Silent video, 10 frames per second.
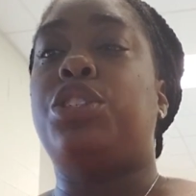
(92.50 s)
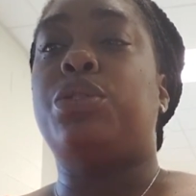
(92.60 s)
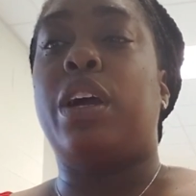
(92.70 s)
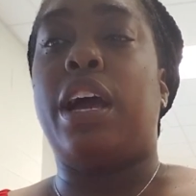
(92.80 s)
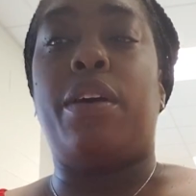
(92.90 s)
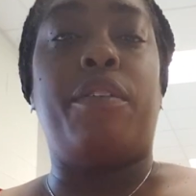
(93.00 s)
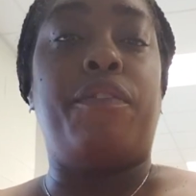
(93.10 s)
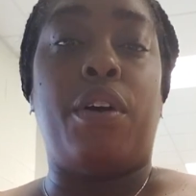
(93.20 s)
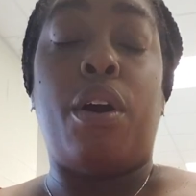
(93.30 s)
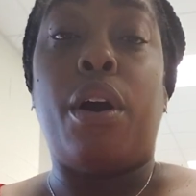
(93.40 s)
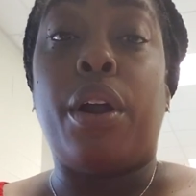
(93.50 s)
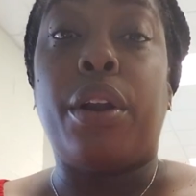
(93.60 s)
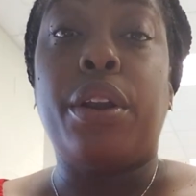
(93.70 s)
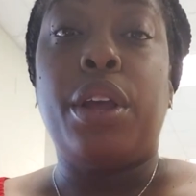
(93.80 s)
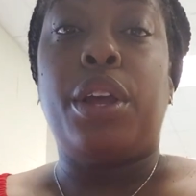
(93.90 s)
sure how
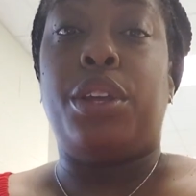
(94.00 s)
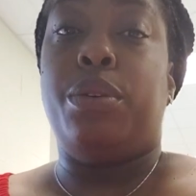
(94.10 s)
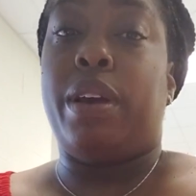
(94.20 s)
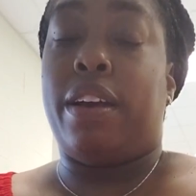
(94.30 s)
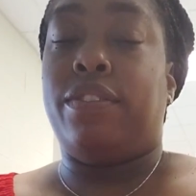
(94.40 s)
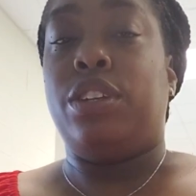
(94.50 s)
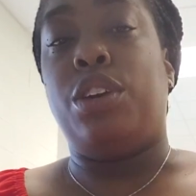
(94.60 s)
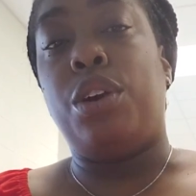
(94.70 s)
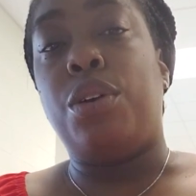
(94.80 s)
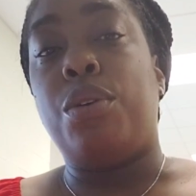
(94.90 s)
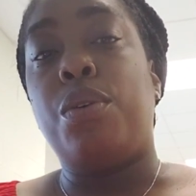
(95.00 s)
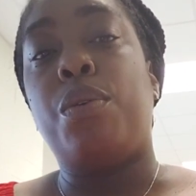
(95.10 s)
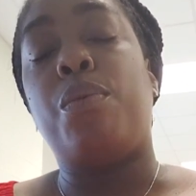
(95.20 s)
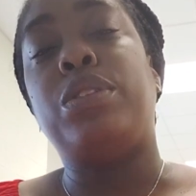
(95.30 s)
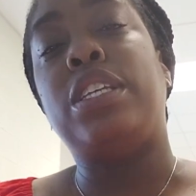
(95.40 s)
far you have to go,
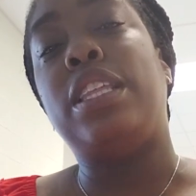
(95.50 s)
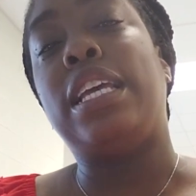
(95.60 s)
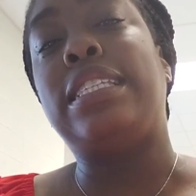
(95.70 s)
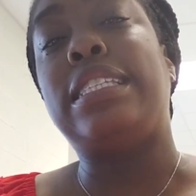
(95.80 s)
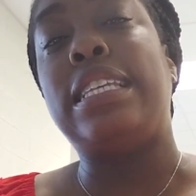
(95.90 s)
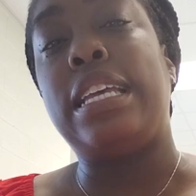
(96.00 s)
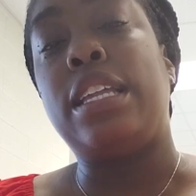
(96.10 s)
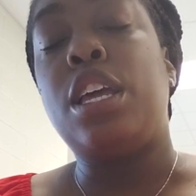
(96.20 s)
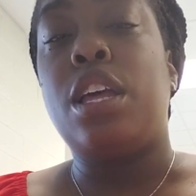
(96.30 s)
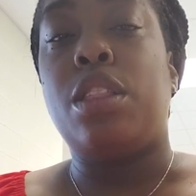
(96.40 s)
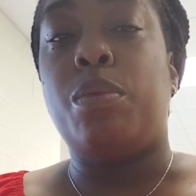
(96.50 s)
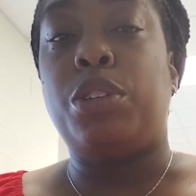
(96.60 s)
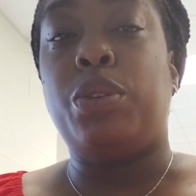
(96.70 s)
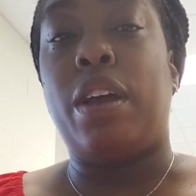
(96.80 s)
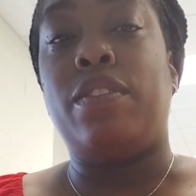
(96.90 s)
to the extent
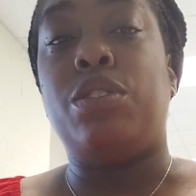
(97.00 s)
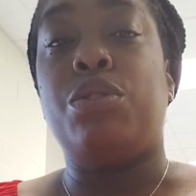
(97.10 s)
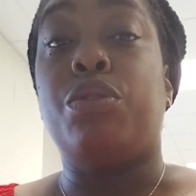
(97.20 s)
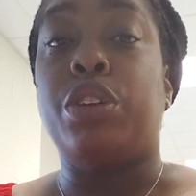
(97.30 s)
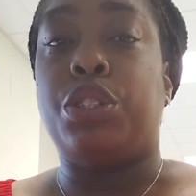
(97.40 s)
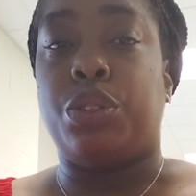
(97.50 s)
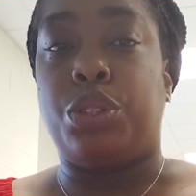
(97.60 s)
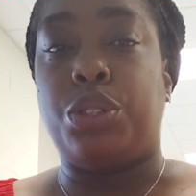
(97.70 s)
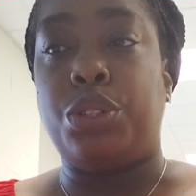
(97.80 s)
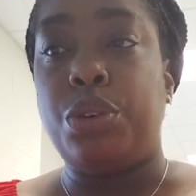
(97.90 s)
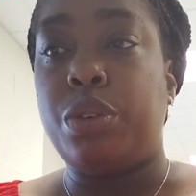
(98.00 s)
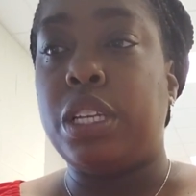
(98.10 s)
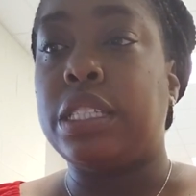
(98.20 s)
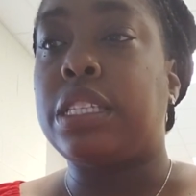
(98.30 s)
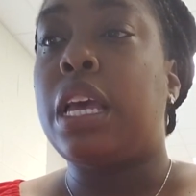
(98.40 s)
what you have to do to reach your
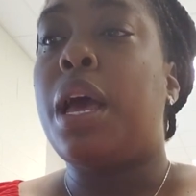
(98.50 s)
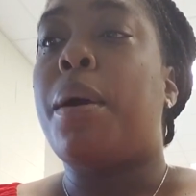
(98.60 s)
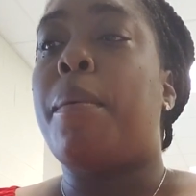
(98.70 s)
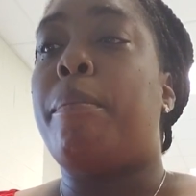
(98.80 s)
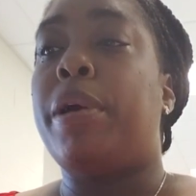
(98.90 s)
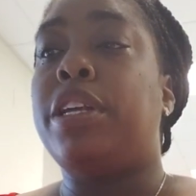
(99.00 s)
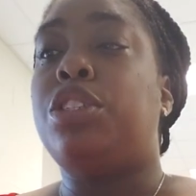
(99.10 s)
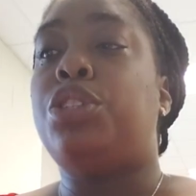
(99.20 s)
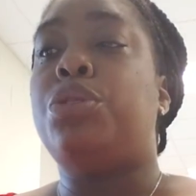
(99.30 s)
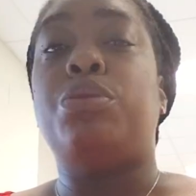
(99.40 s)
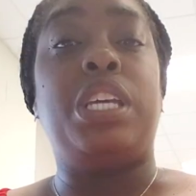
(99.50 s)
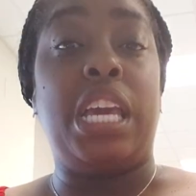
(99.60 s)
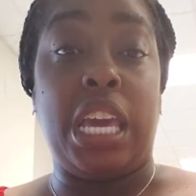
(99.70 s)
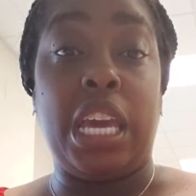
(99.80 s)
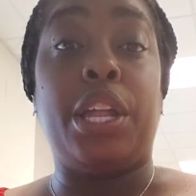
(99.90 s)
students, but you
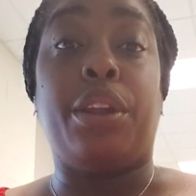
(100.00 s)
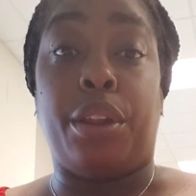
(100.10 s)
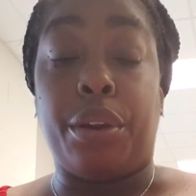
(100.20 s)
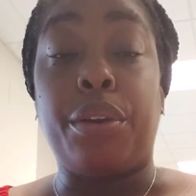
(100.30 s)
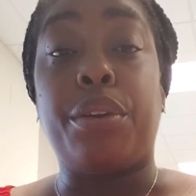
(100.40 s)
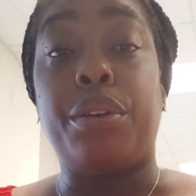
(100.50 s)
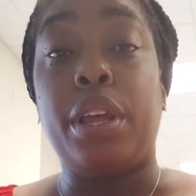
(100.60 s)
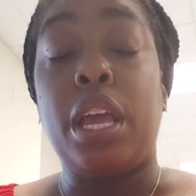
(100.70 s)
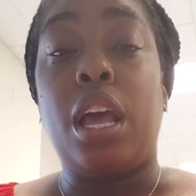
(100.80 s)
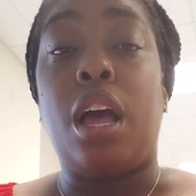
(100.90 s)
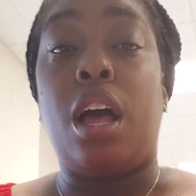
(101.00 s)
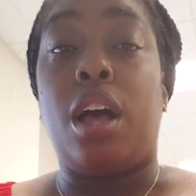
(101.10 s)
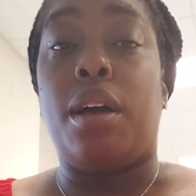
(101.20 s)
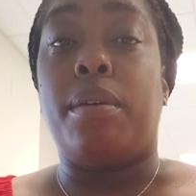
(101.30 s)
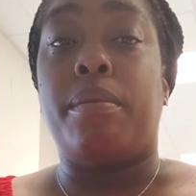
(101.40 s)
can learn
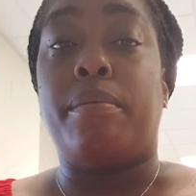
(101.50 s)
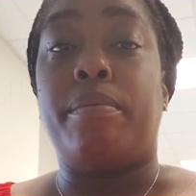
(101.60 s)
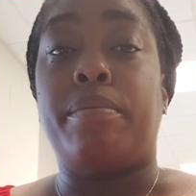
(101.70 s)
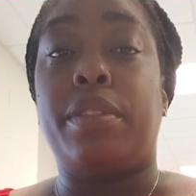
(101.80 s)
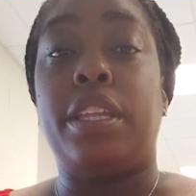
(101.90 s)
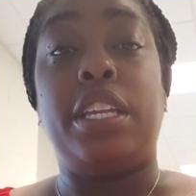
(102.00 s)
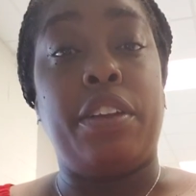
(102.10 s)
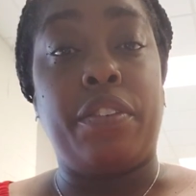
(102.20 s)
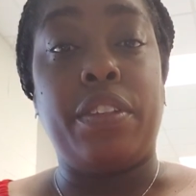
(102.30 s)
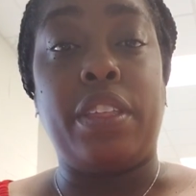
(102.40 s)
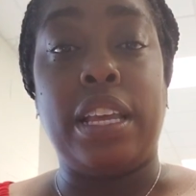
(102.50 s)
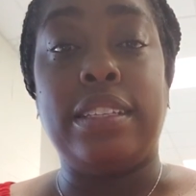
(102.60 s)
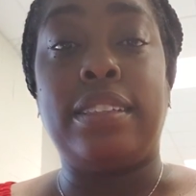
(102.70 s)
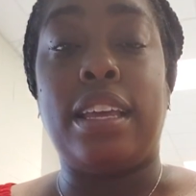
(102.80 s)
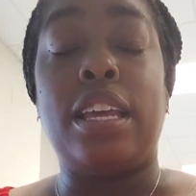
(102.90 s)
the different
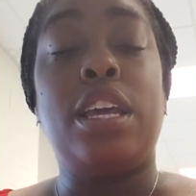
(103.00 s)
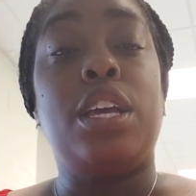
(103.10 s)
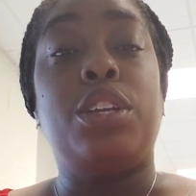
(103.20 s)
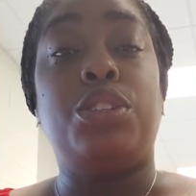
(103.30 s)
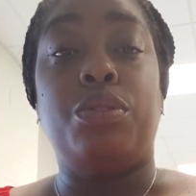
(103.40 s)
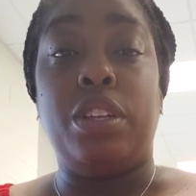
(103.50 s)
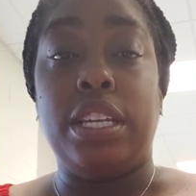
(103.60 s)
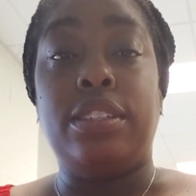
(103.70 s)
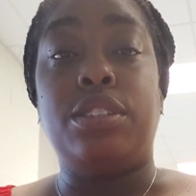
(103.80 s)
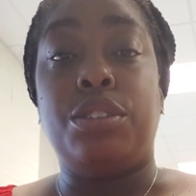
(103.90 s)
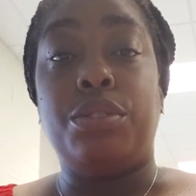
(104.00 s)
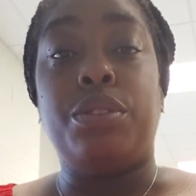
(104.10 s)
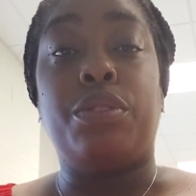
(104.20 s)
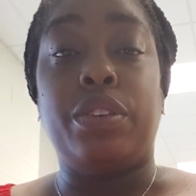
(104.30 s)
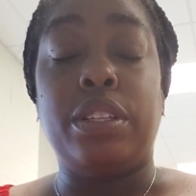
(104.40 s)
things that you need to do,
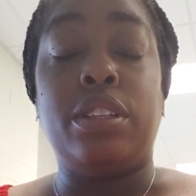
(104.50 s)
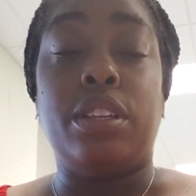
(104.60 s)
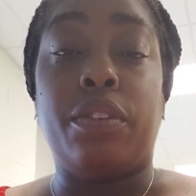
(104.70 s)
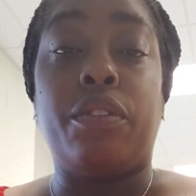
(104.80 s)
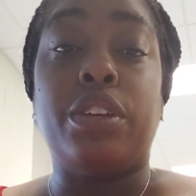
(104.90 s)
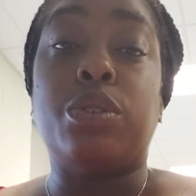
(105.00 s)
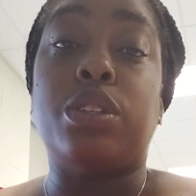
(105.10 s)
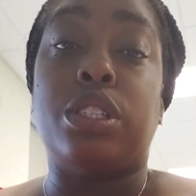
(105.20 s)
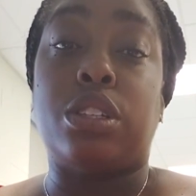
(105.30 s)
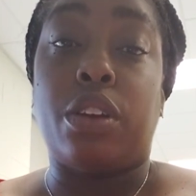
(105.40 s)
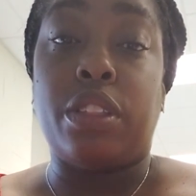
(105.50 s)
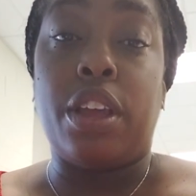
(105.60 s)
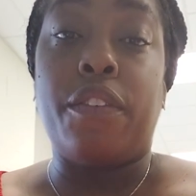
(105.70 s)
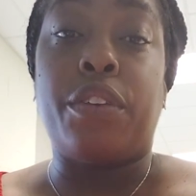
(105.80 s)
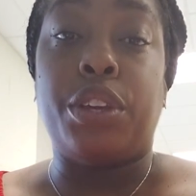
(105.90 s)
and the different resources are
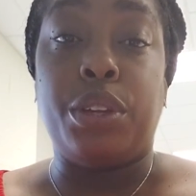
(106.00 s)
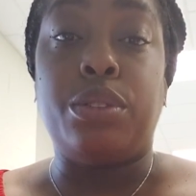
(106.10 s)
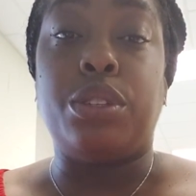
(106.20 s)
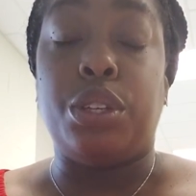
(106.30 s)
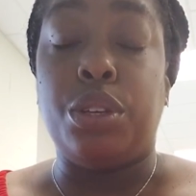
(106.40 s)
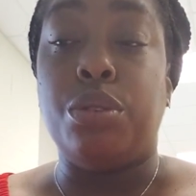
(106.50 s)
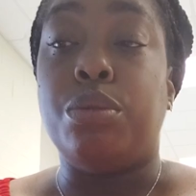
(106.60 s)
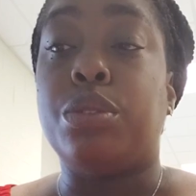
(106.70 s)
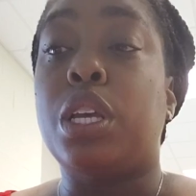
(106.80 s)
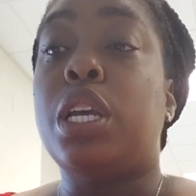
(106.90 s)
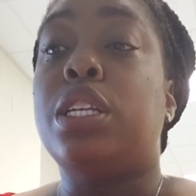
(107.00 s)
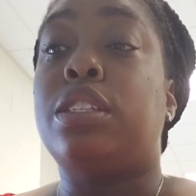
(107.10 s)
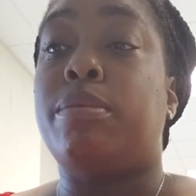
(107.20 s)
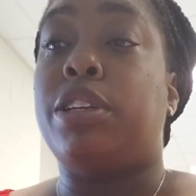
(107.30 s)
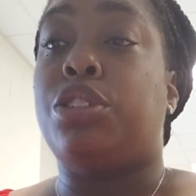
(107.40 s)
there for you to use to
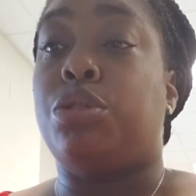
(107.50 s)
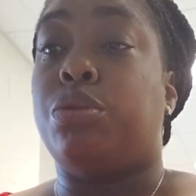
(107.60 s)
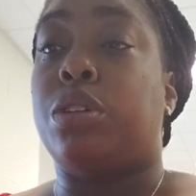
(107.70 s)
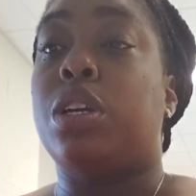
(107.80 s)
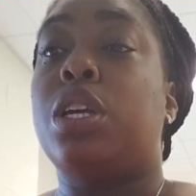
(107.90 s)
make sure.